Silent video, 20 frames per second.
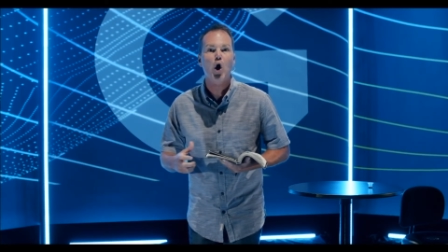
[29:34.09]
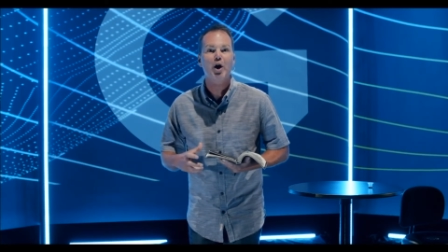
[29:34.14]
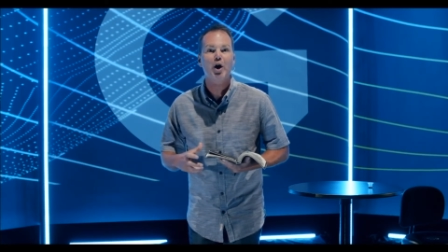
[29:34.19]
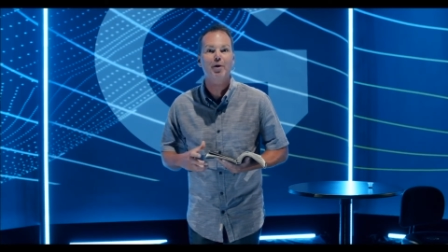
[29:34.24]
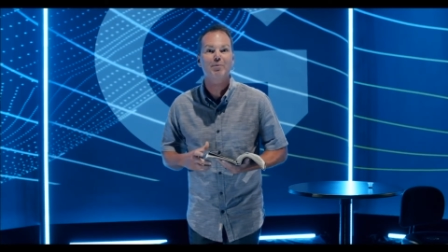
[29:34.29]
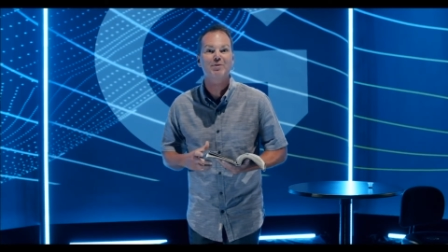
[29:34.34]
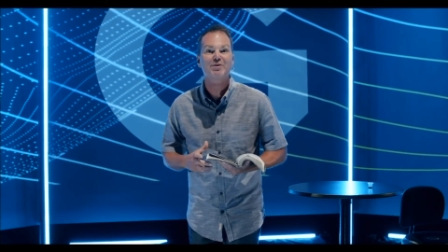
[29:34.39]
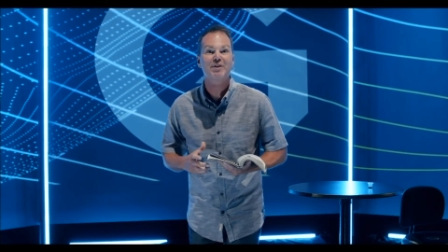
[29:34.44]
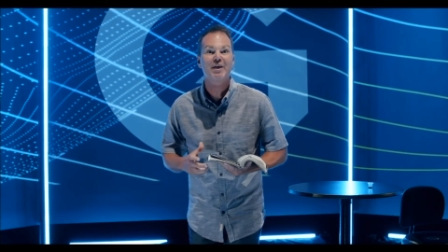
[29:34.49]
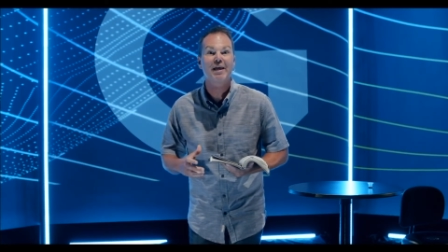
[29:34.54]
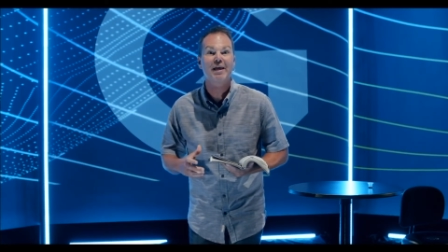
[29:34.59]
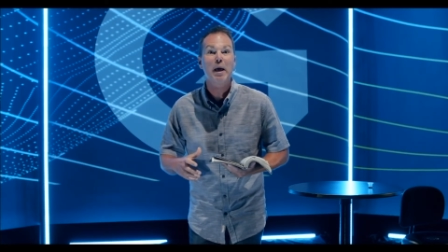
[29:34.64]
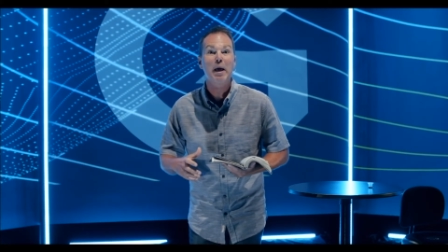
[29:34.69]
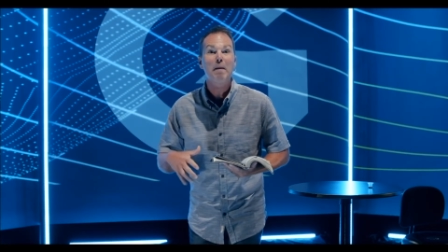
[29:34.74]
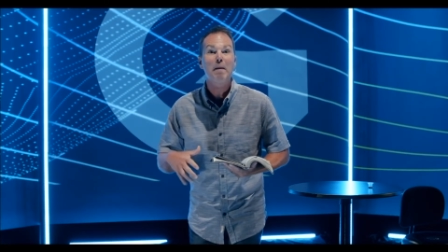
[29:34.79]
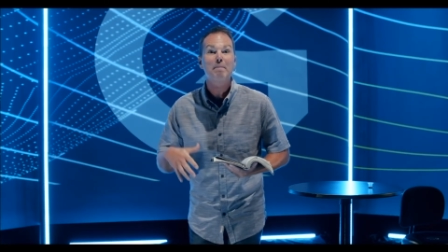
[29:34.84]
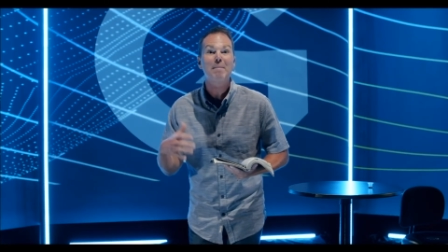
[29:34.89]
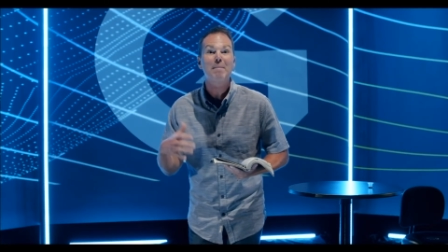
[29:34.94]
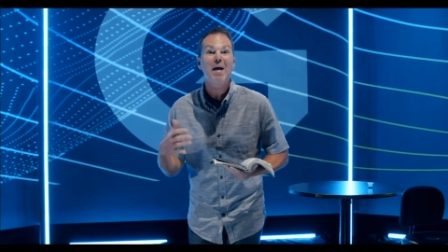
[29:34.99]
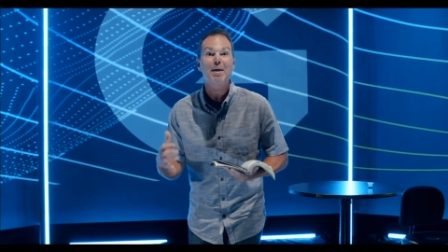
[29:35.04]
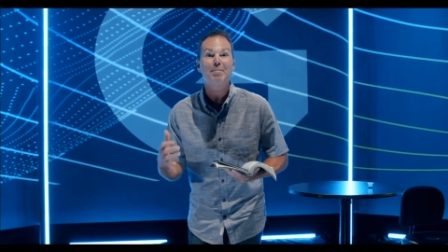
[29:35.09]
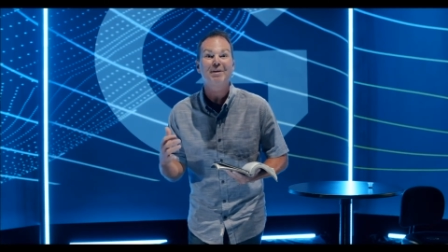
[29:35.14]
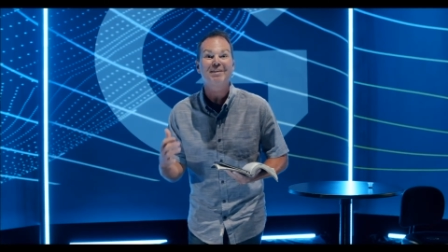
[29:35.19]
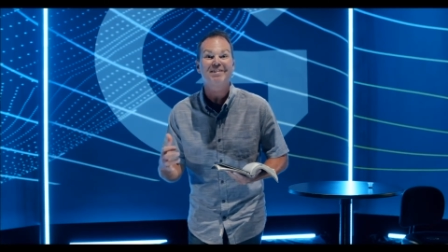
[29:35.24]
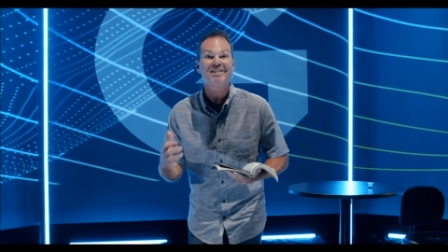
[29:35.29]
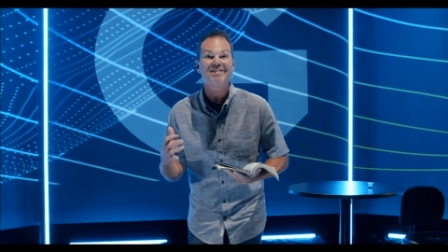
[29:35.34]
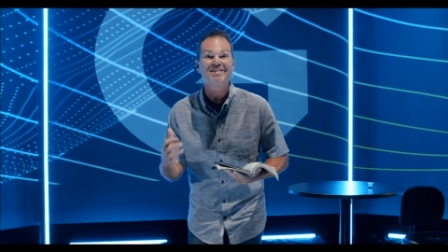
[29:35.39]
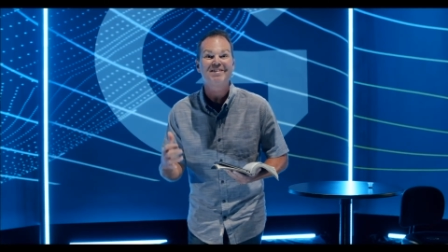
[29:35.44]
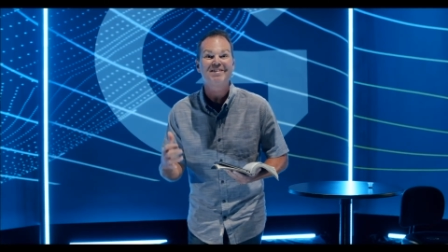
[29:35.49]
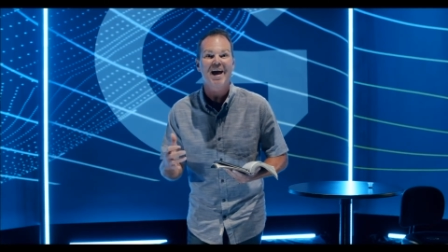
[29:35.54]
he was thinking, maybe
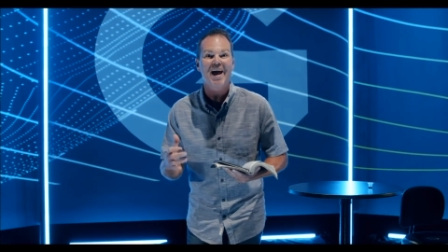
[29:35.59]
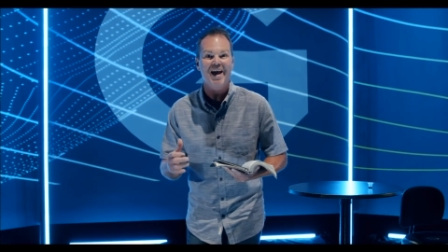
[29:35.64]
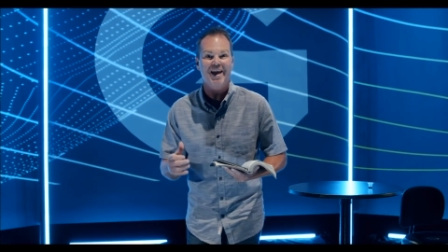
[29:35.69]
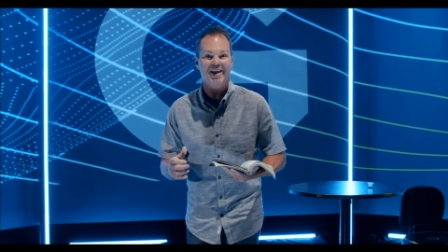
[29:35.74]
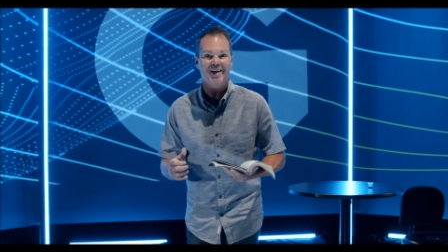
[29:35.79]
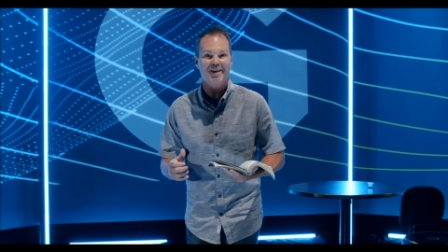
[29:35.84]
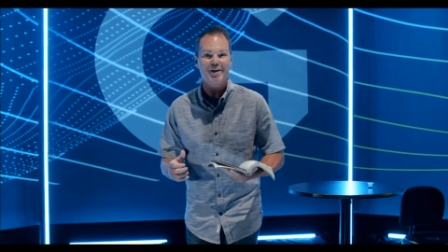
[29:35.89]
today